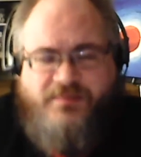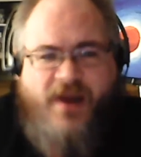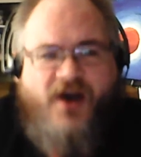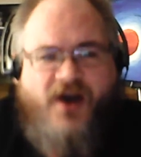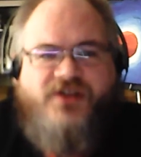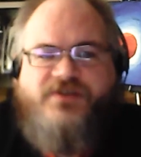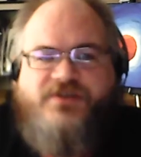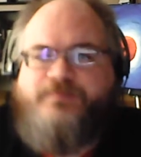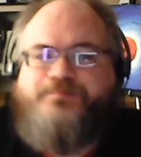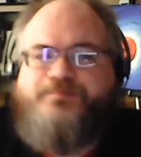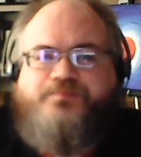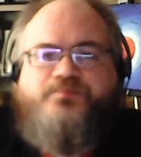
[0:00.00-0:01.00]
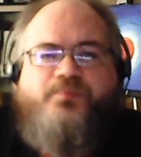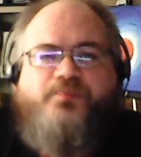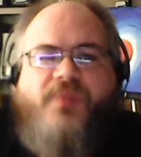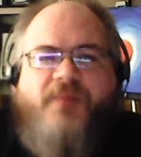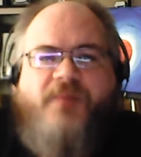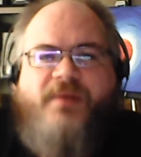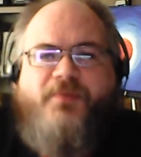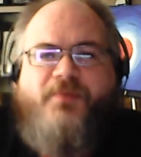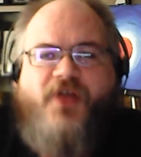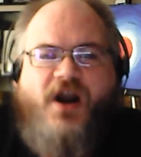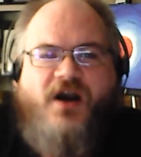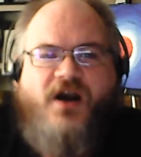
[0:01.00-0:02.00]
parents. People
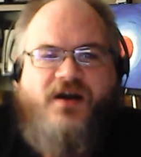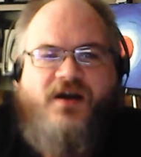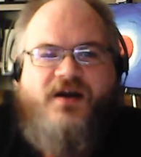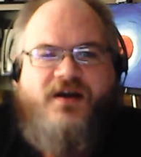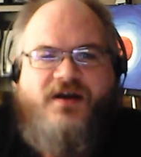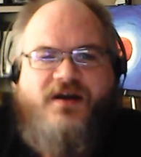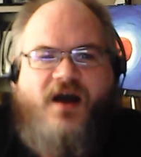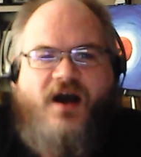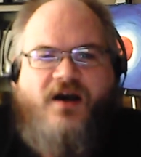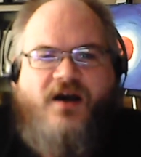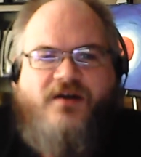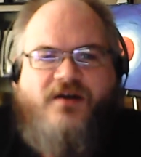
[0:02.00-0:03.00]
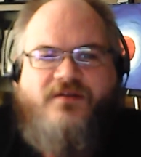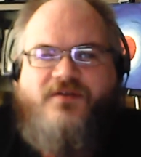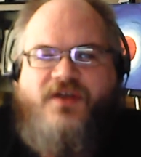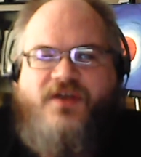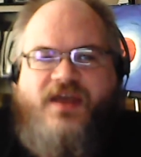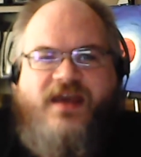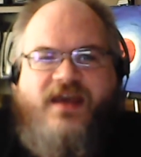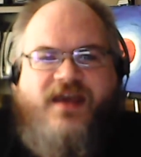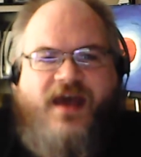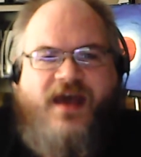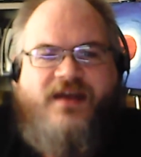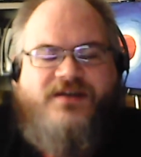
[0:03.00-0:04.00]
that are geek
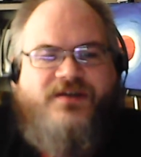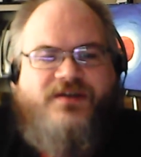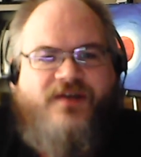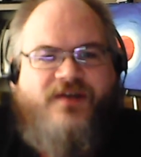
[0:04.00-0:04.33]
and